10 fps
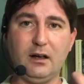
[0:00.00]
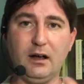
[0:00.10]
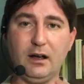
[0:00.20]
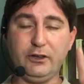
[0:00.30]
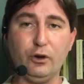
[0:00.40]

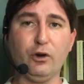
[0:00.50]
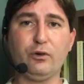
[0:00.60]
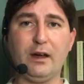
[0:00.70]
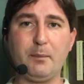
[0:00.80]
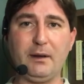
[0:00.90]
uh, your
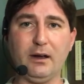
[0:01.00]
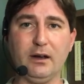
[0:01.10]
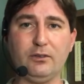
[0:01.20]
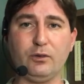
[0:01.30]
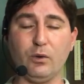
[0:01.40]

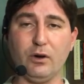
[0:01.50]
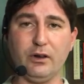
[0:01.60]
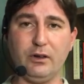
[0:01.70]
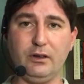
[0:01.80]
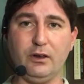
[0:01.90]
grandparents
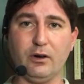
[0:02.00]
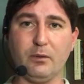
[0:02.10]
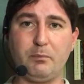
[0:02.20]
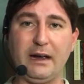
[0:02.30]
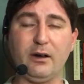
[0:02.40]
or
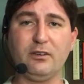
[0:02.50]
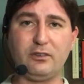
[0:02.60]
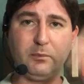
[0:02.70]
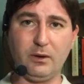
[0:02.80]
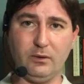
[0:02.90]
your
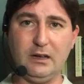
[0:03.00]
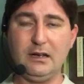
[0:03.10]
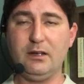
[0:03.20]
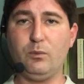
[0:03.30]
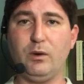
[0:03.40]
parents about
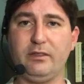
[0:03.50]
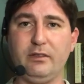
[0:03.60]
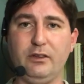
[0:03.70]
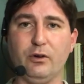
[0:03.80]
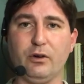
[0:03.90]

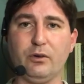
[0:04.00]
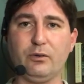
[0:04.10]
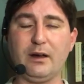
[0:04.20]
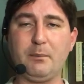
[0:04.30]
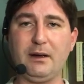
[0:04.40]
what your
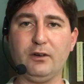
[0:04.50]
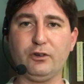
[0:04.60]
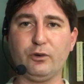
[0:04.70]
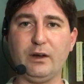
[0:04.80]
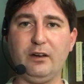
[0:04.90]

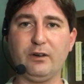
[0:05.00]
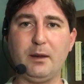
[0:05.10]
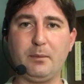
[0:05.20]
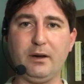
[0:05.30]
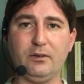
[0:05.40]
grandparents or great
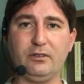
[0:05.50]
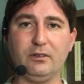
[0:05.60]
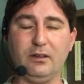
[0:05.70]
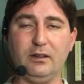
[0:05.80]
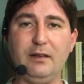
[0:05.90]
grandparents
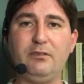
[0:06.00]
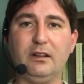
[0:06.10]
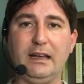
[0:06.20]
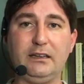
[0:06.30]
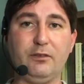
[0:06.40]
lived
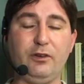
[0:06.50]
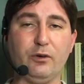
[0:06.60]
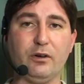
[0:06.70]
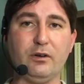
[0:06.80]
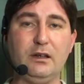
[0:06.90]
like if
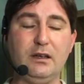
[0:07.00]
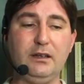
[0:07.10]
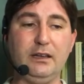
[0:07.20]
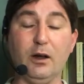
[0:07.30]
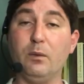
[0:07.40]
you're,
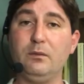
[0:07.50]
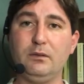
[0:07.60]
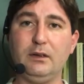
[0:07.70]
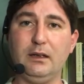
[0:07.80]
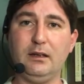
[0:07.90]
you know,
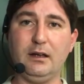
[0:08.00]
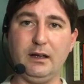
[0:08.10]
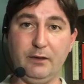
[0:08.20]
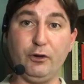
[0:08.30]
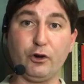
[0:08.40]

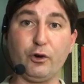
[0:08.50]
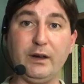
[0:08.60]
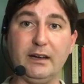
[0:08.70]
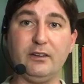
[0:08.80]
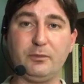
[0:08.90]
uh, if you're
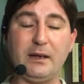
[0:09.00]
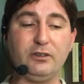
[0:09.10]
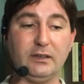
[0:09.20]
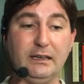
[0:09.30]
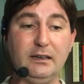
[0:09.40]
Korean
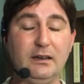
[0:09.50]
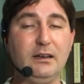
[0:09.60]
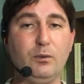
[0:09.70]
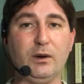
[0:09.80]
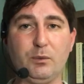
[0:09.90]
especially,
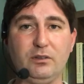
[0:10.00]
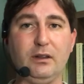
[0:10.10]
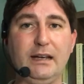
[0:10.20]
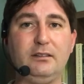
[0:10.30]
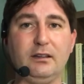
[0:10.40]
what it was
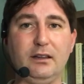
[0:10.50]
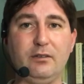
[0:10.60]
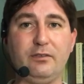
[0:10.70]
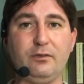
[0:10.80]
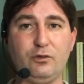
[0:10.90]
like to
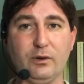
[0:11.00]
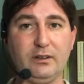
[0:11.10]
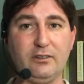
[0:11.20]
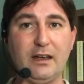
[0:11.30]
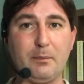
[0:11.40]
live
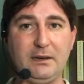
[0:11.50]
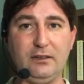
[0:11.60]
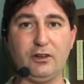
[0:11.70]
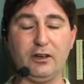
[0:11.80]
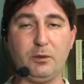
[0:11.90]
during the
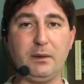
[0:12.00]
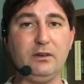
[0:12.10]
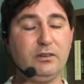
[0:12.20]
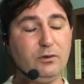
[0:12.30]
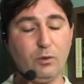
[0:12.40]
Japanese
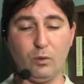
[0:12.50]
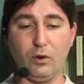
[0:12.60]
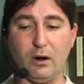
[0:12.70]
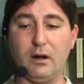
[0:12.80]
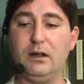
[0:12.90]
occupation
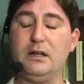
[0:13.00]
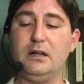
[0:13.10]
or